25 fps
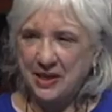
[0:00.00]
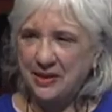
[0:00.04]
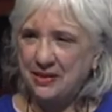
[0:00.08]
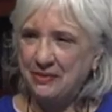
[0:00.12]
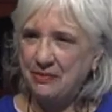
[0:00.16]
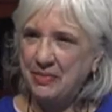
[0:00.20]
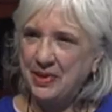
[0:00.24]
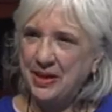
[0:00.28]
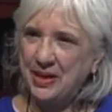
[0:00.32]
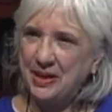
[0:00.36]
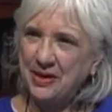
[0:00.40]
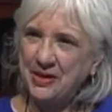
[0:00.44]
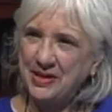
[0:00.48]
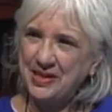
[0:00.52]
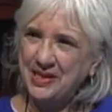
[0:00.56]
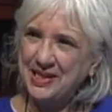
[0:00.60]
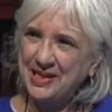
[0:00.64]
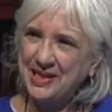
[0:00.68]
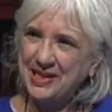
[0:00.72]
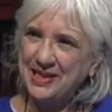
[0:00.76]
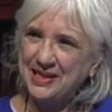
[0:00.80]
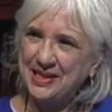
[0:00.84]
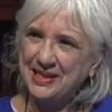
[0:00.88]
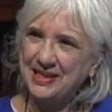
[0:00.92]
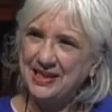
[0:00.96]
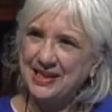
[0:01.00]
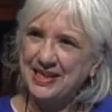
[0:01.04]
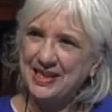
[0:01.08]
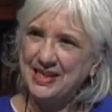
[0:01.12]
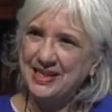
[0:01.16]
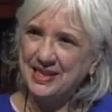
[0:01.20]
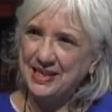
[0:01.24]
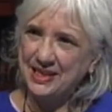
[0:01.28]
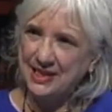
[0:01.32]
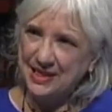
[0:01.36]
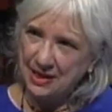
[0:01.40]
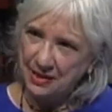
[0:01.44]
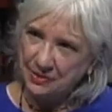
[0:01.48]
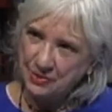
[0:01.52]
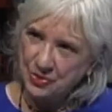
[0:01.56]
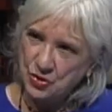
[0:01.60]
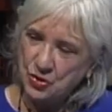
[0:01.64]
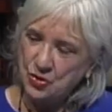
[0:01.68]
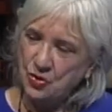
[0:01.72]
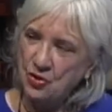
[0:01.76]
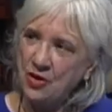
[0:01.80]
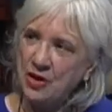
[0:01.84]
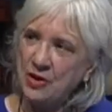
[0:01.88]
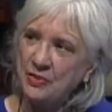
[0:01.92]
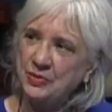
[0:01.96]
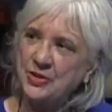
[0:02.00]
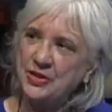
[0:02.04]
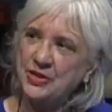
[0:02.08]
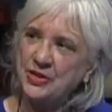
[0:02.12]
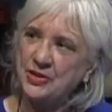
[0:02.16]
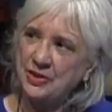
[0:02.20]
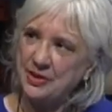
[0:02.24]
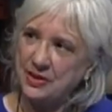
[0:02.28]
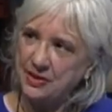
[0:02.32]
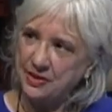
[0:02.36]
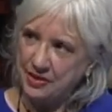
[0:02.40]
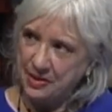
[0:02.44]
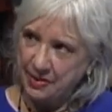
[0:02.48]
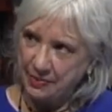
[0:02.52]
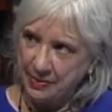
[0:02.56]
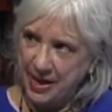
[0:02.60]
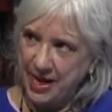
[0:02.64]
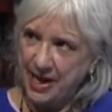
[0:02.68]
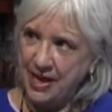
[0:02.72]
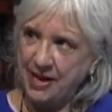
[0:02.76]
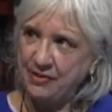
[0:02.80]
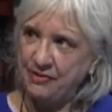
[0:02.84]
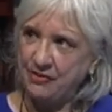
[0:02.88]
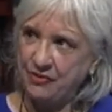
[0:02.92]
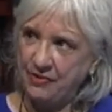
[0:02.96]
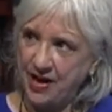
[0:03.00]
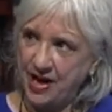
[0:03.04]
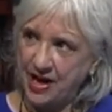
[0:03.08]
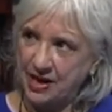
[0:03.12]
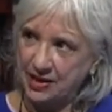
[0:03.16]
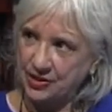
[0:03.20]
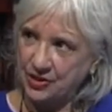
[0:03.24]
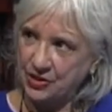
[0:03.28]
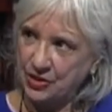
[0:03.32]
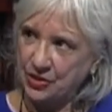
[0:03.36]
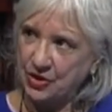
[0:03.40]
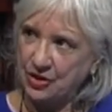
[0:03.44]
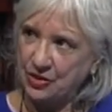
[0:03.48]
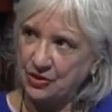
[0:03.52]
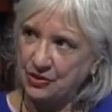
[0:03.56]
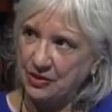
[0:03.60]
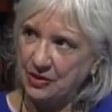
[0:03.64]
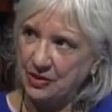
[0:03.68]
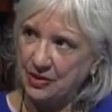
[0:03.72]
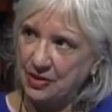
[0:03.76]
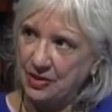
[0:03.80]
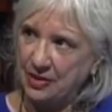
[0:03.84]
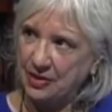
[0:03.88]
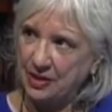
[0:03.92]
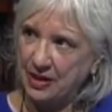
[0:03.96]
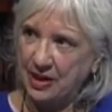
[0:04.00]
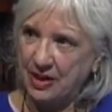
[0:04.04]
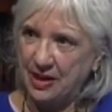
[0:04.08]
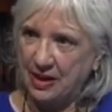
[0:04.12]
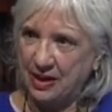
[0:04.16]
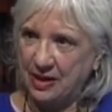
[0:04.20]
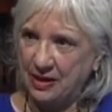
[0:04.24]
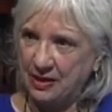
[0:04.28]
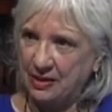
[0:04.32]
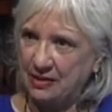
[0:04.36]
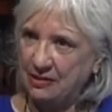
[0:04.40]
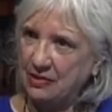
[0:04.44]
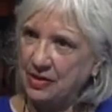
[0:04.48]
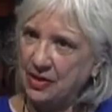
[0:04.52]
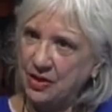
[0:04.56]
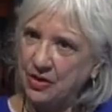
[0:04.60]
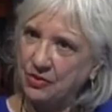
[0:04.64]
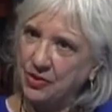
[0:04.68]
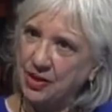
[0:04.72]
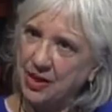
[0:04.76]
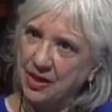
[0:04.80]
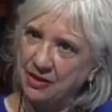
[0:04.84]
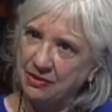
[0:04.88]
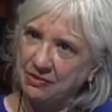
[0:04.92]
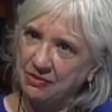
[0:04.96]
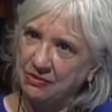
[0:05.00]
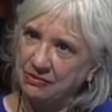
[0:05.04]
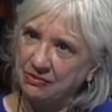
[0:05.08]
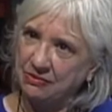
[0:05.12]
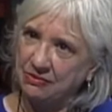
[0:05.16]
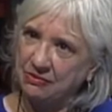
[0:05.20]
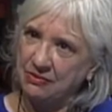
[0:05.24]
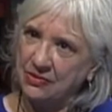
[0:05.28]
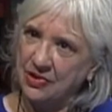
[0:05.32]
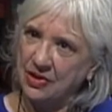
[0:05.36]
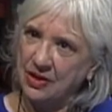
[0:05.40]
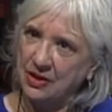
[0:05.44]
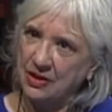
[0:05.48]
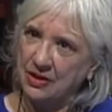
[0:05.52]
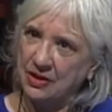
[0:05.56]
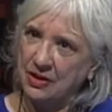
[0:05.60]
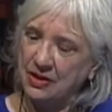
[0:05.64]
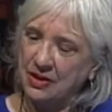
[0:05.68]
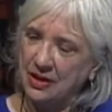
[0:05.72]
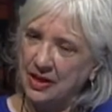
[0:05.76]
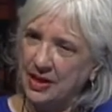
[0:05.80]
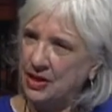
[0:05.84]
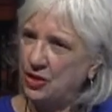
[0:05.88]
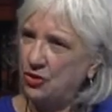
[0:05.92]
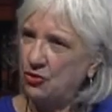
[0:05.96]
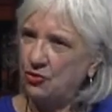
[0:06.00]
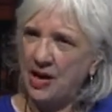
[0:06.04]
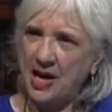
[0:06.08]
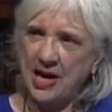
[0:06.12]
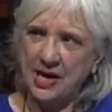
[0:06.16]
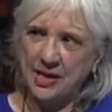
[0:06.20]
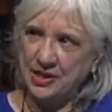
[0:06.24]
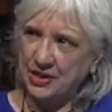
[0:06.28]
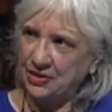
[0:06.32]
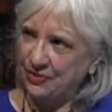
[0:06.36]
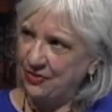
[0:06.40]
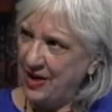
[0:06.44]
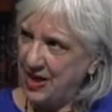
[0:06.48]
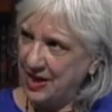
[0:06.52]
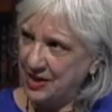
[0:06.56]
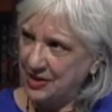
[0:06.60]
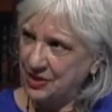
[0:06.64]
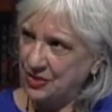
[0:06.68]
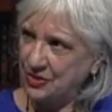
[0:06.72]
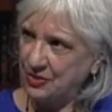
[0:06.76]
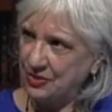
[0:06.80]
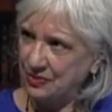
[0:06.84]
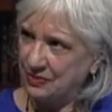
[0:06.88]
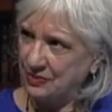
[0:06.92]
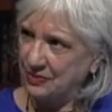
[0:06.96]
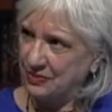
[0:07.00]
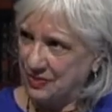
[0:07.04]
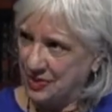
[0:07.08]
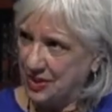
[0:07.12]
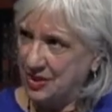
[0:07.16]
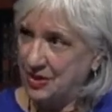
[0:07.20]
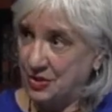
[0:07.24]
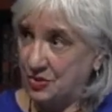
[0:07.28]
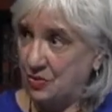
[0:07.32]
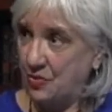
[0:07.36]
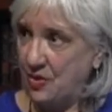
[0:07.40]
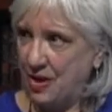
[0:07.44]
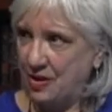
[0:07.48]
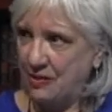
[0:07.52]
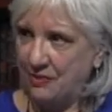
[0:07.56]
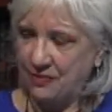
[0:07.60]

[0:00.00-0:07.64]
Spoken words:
Because it absorbs the paint faster. And it dries faster as well.